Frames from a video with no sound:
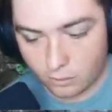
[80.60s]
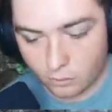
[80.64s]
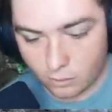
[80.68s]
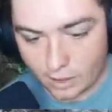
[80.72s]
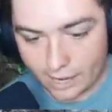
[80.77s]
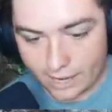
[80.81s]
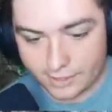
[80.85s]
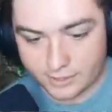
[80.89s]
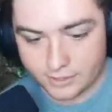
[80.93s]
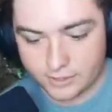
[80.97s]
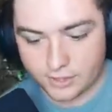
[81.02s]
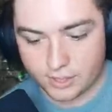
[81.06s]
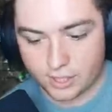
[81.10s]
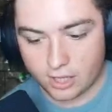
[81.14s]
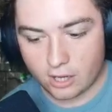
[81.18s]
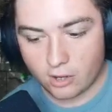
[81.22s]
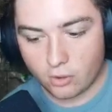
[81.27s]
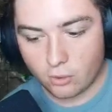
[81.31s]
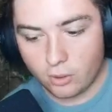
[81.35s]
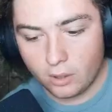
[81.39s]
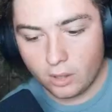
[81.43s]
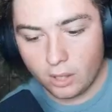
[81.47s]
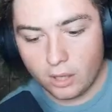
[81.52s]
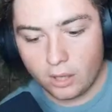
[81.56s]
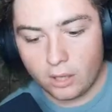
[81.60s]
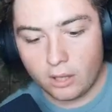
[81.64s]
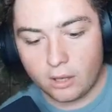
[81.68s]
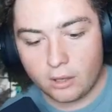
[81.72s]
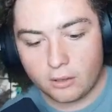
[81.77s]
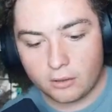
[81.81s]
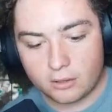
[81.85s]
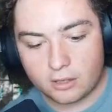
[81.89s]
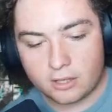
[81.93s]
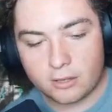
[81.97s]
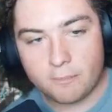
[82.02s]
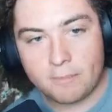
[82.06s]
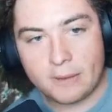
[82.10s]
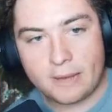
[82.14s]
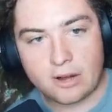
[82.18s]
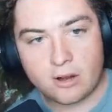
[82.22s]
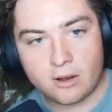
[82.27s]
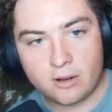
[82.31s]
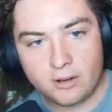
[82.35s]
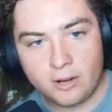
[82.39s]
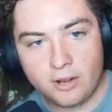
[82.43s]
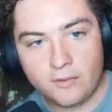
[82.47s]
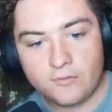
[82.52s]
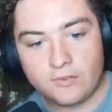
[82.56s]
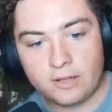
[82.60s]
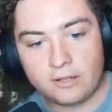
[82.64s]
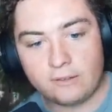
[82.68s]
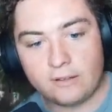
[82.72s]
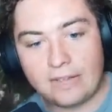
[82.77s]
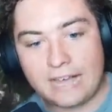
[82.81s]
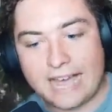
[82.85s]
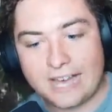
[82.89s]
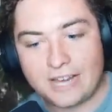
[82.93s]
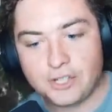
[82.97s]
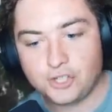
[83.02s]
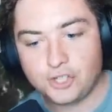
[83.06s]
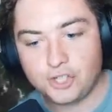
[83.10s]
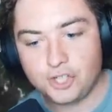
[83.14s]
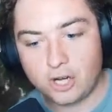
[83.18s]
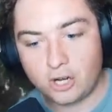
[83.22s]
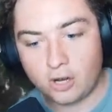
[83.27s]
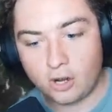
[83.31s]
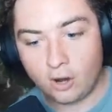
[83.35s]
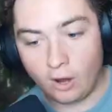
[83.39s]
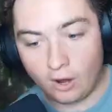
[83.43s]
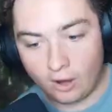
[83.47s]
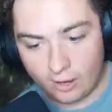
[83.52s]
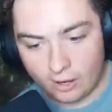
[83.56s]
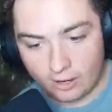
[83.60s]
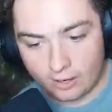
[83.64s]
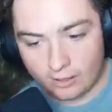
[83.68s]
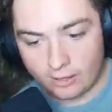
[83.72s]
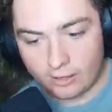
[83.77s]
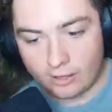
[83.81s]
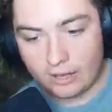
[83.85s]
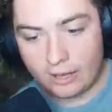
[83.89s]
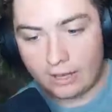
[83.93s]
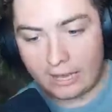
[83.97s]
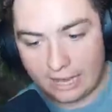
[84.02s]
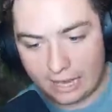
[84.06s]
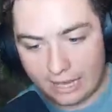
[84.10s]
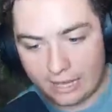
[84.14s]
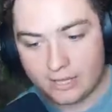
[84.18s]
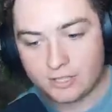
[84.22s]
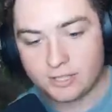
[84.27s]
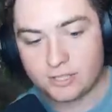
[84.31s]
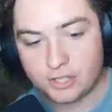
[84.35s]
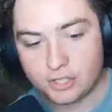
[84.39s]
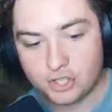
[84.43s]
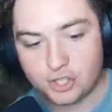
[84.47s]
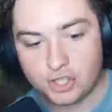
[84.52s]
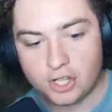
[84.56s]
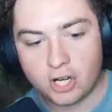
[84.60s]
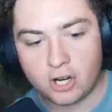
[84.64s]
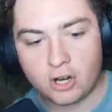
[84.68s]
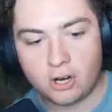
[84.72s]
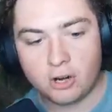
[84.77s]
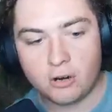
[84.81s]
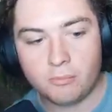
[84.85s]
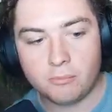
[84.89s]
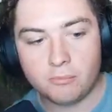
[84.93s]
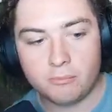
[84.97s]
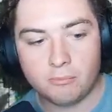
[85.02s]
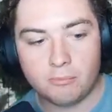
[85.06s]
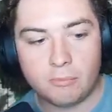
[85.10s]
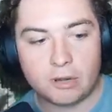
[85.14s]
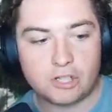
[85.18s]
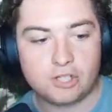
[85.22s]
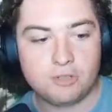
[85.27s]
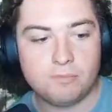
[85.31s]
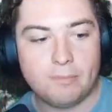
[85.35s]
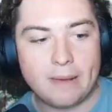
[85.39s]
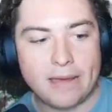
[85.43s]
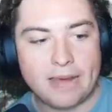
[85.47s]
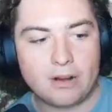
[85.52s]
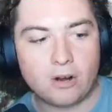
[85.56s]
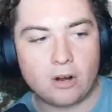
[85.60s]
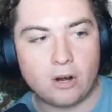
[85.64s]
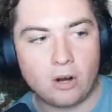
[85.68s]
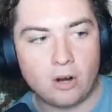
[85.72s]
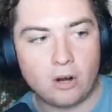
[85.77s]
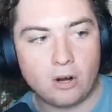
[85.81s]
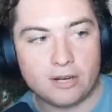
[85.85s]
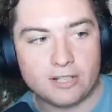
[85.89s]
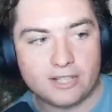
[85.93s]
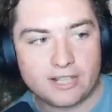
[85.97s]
Right. So comparative to last year, is the shear much better?